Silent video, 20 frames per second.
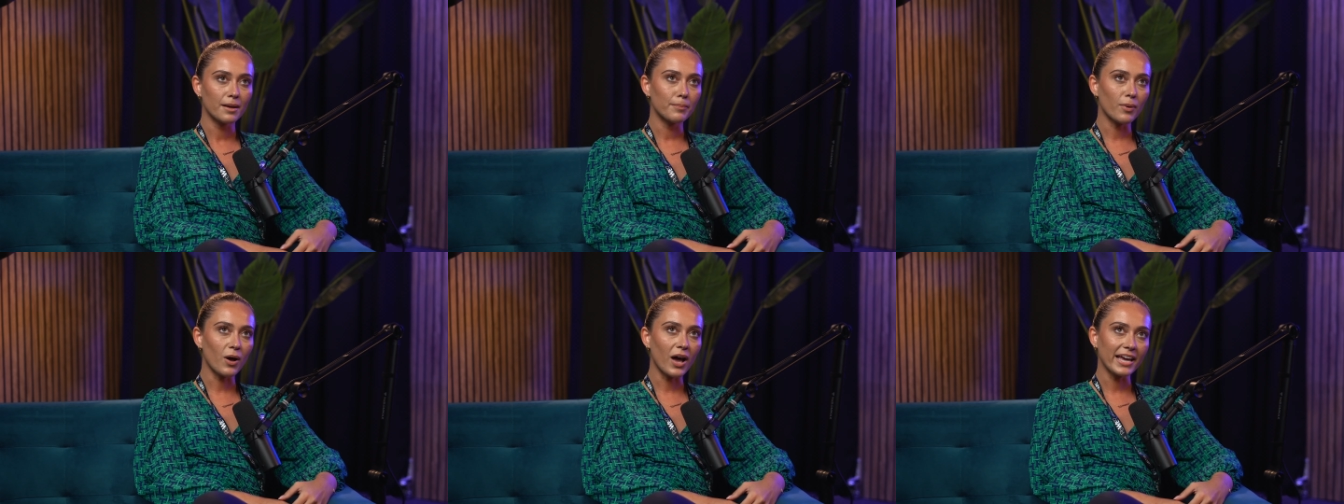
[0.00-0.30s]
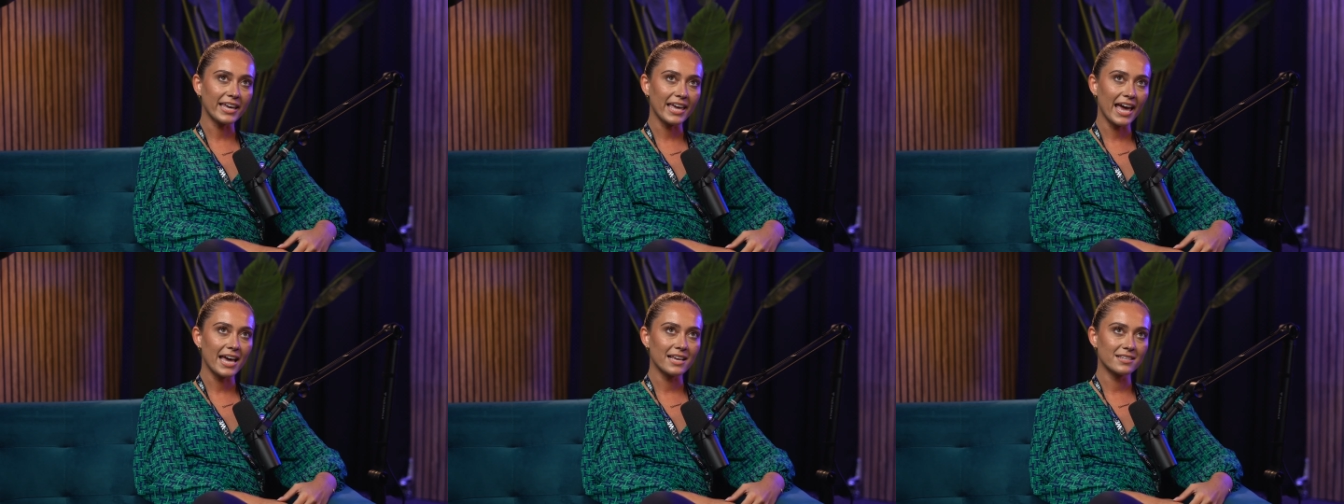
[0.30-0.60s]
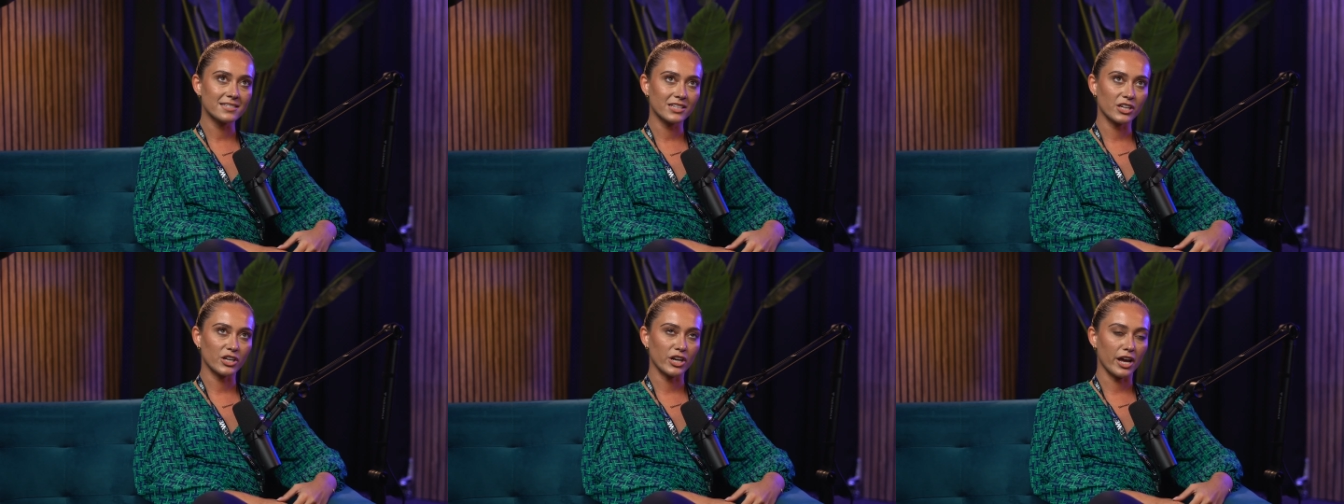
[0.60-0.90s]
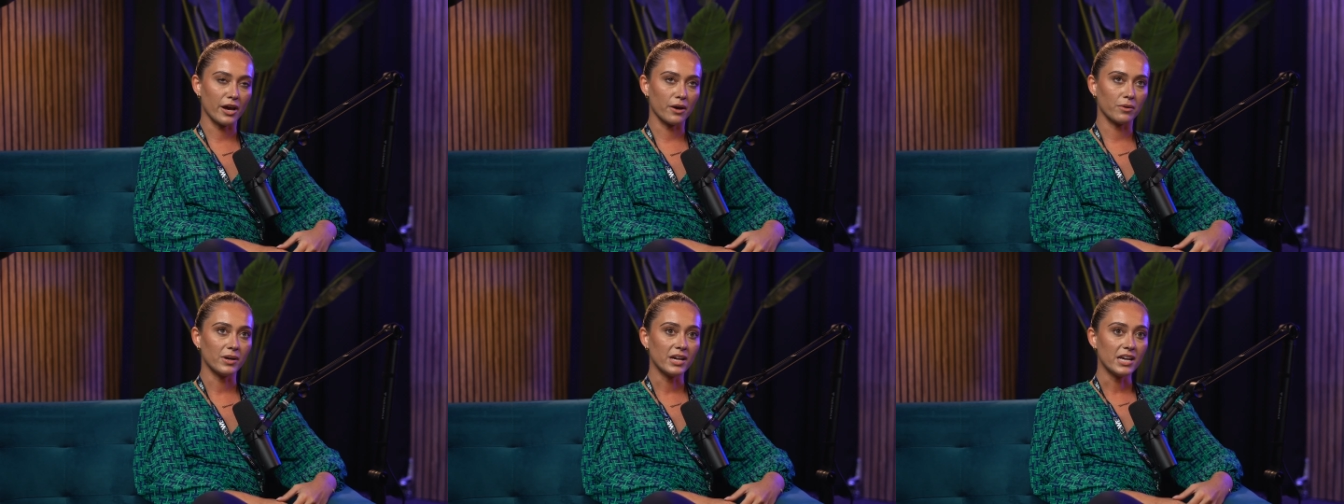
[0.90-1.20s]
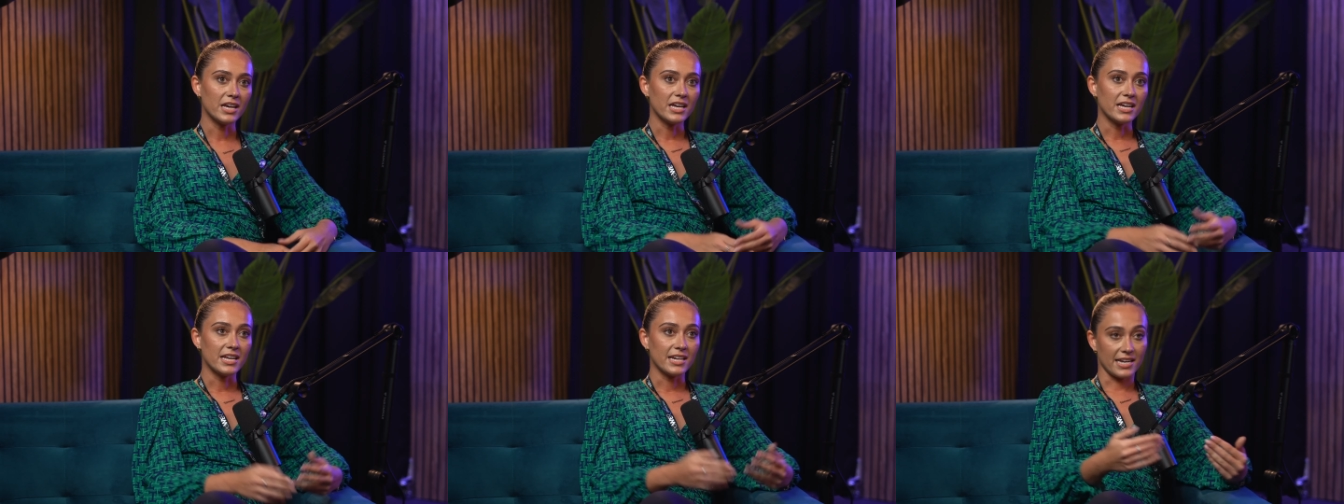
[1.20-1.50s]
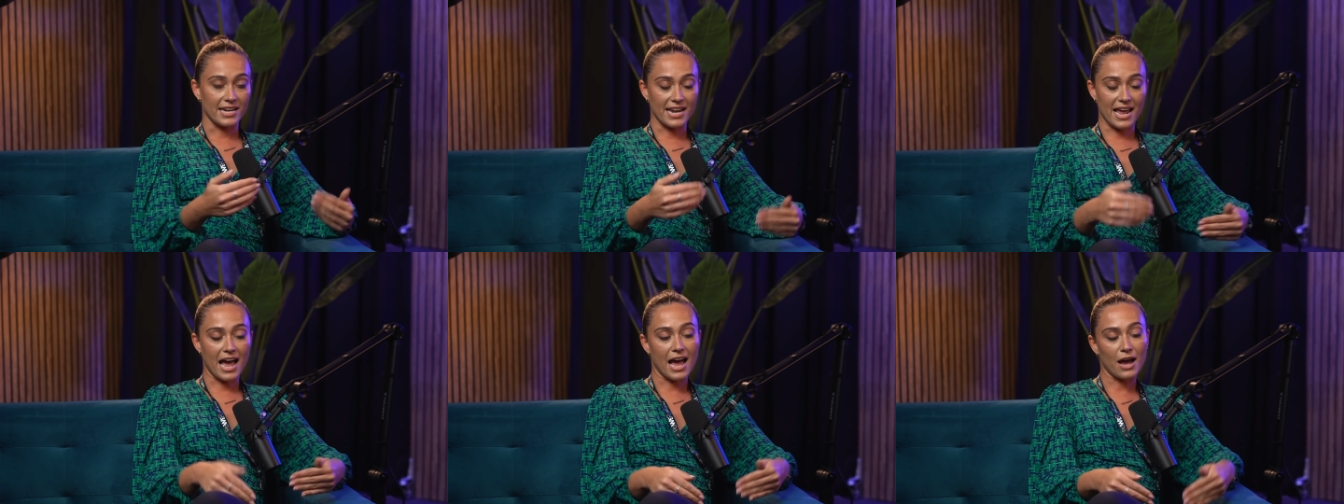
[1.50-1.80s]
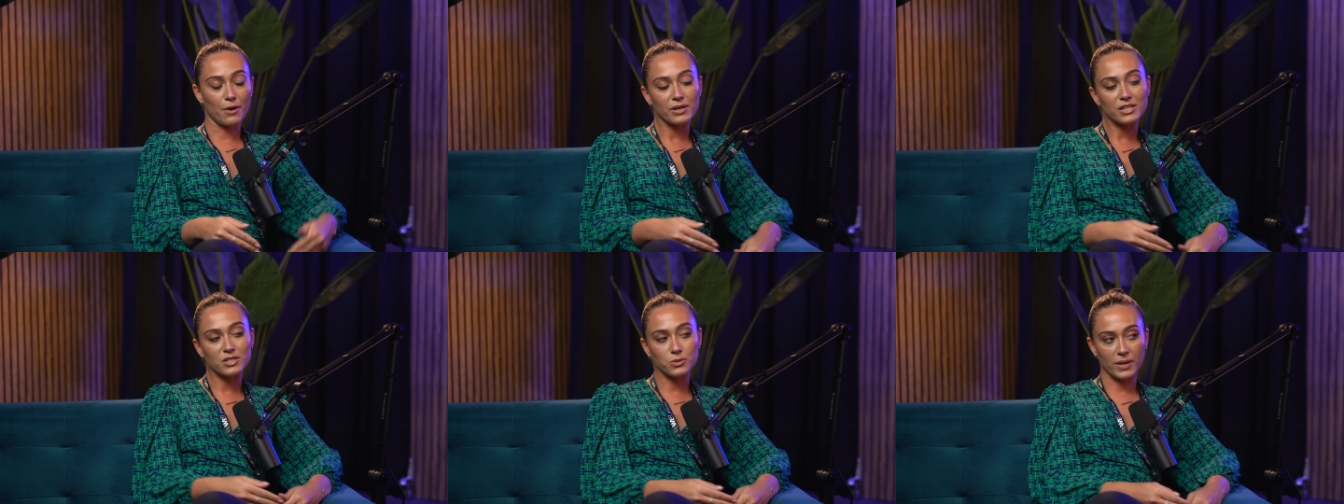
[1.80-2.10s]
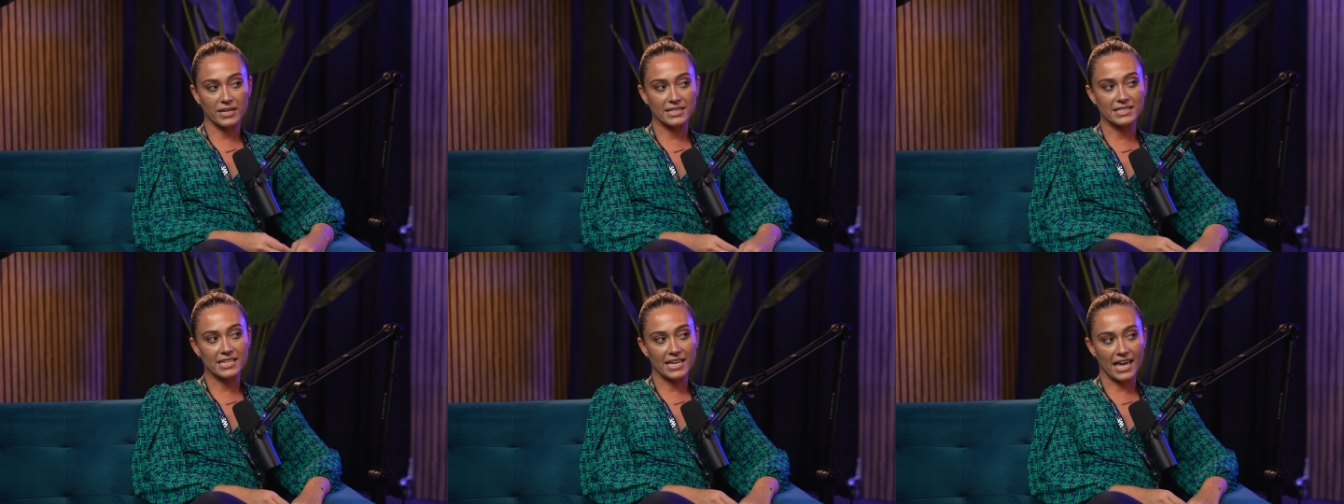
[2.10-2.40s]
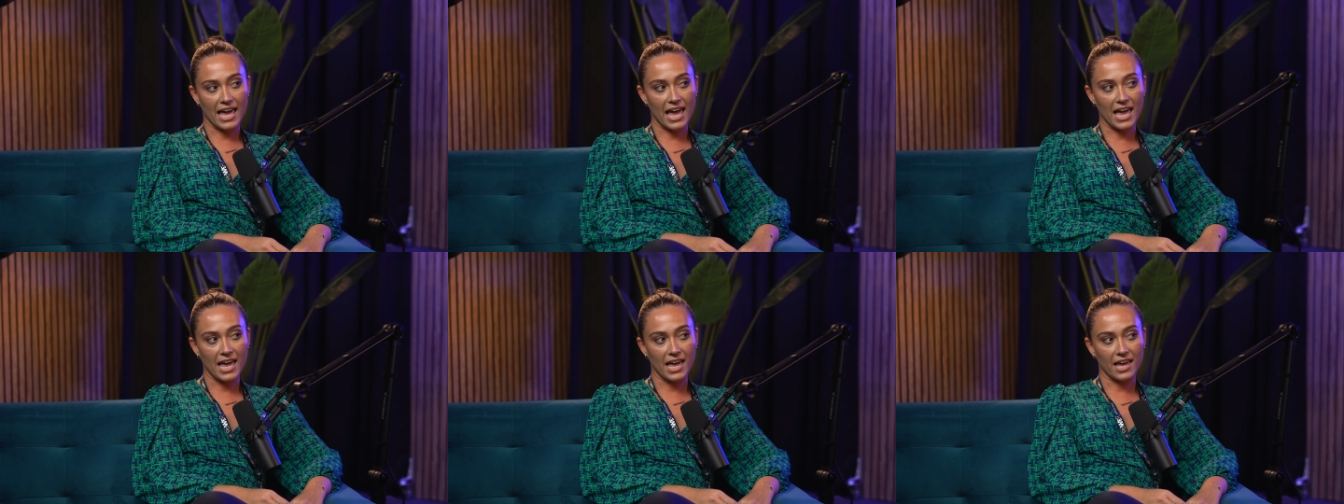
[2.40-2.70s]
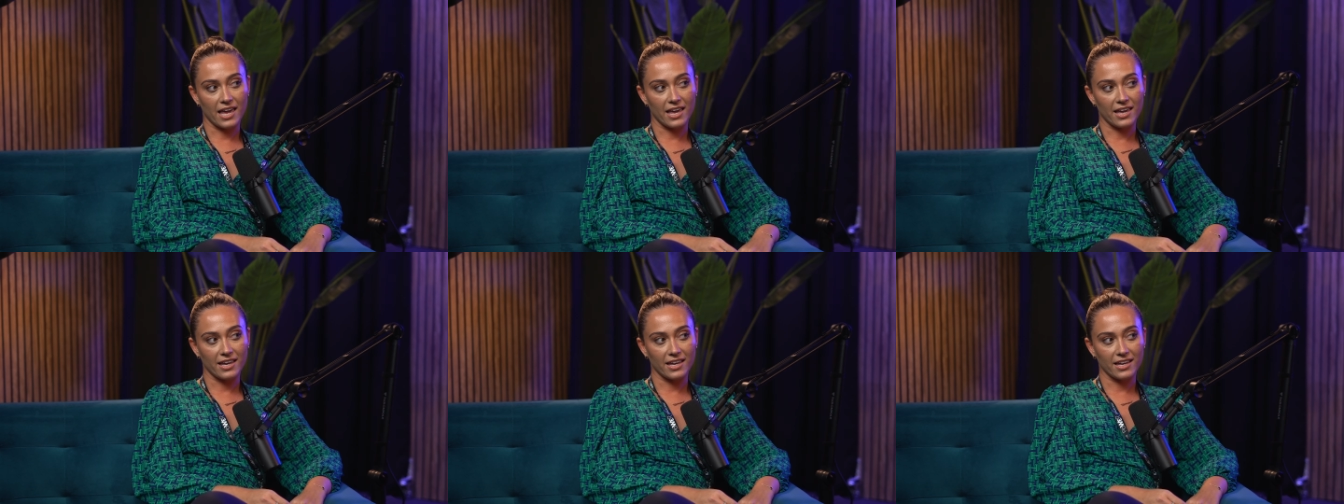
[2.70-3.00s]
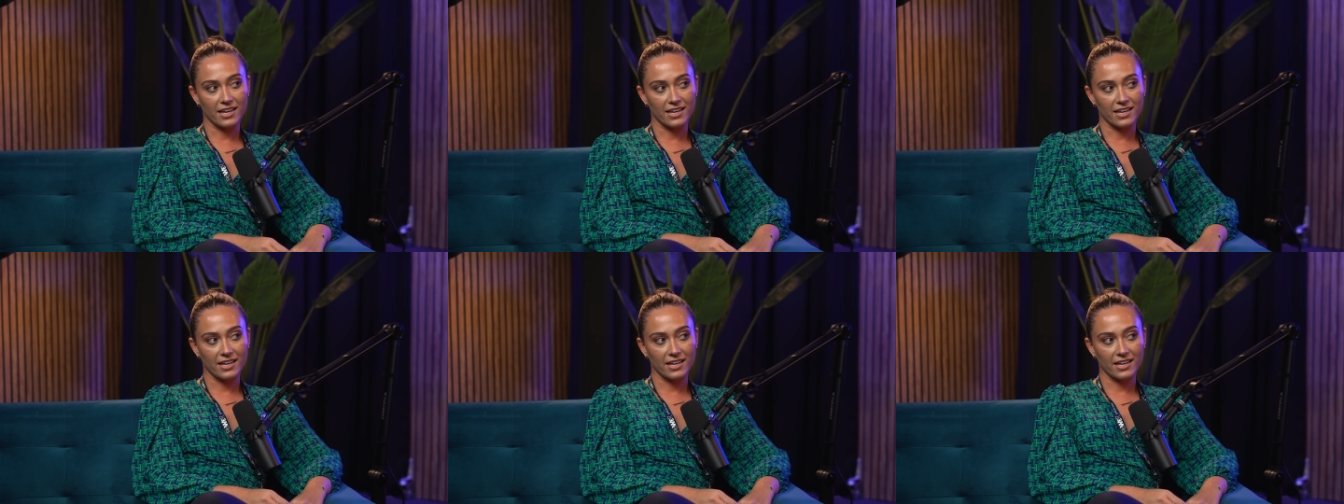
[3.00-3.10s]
But I guess, you know, now at 28,